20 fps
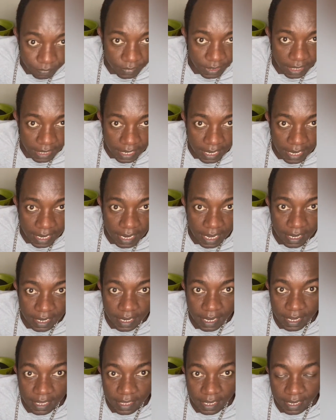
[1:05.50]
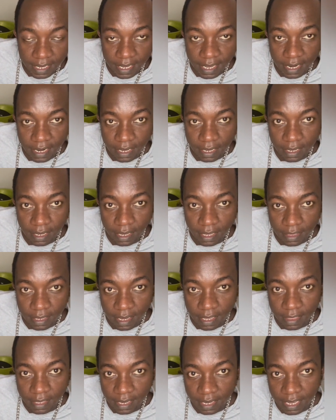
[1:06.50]
cane under and
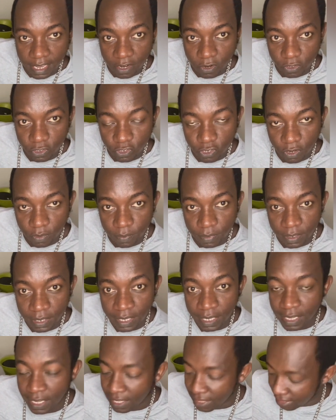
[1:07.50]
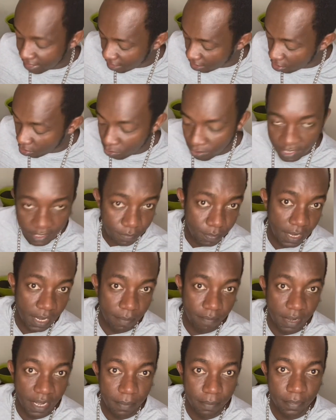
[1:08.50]
the cane on top, there'll always be a
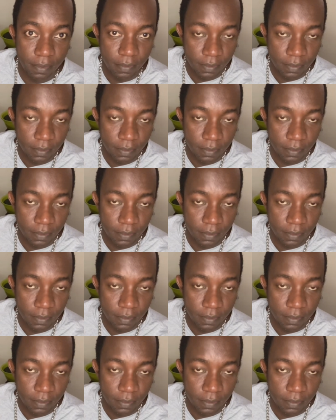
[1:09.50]
bump.